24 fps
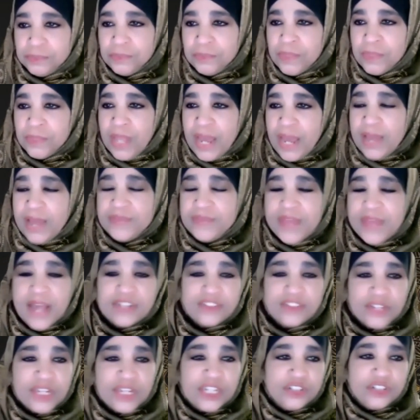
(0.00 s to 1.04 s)
And
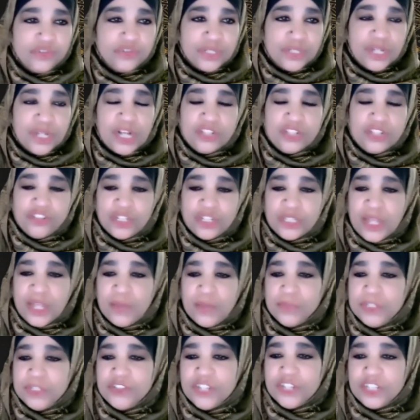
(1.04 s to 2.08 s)
that's the introduction that
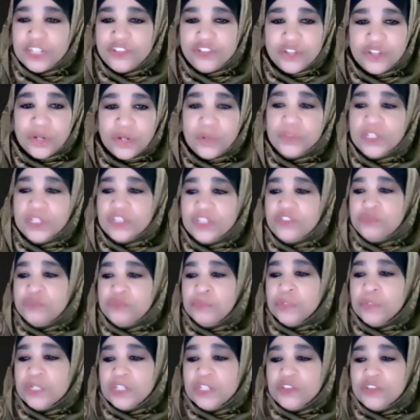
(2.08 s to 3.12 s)
we just showed. This
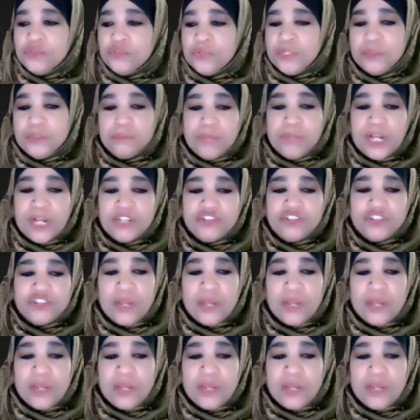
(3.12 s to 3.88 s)
book is written by Sheikh